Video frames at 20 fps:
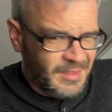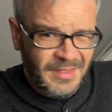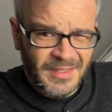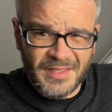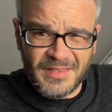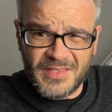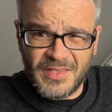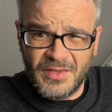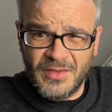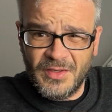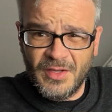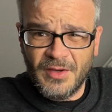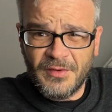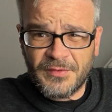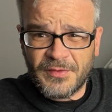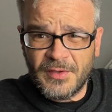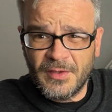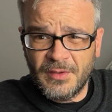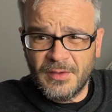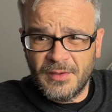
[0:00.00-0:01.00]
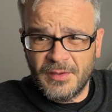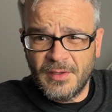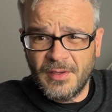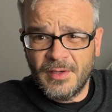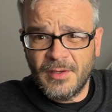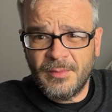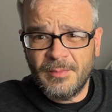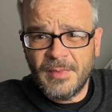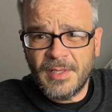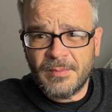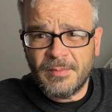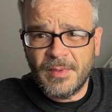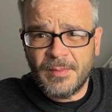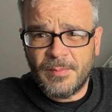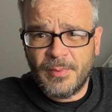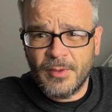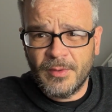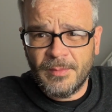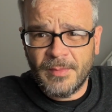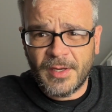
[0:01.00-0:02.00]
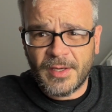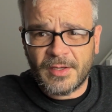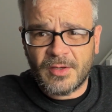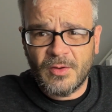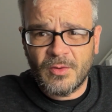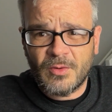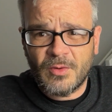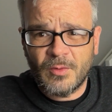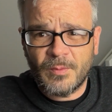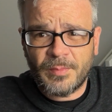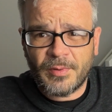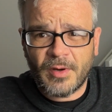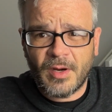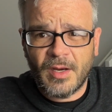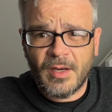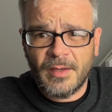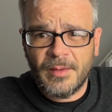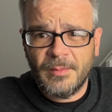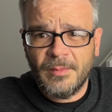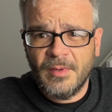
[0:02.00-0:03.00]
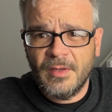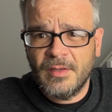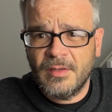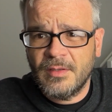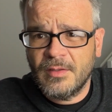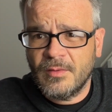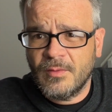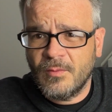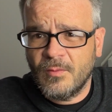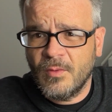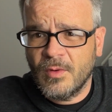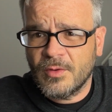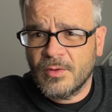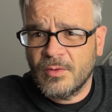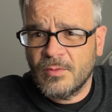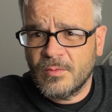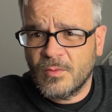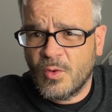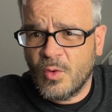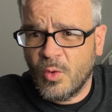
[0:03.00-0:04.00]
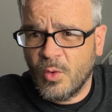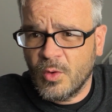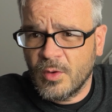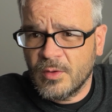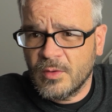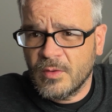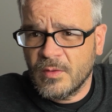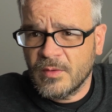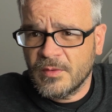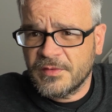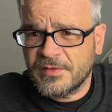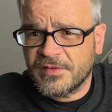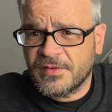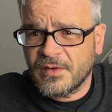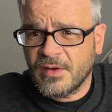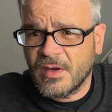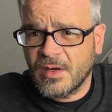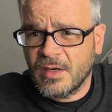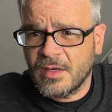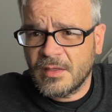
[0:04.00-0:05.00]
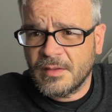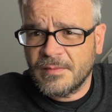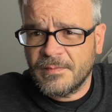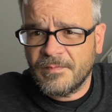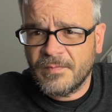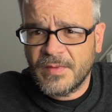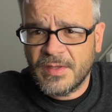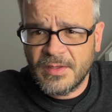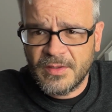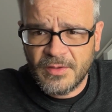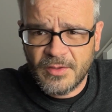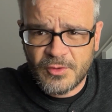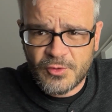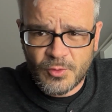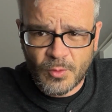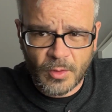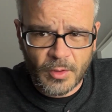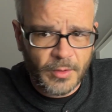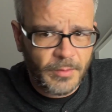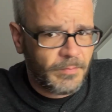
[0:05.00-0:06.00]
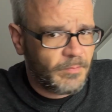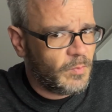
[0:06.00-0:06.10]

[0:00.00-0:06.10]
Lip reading: Is it enough to make me put my Coco Prime 1 ohm coils in the drawer?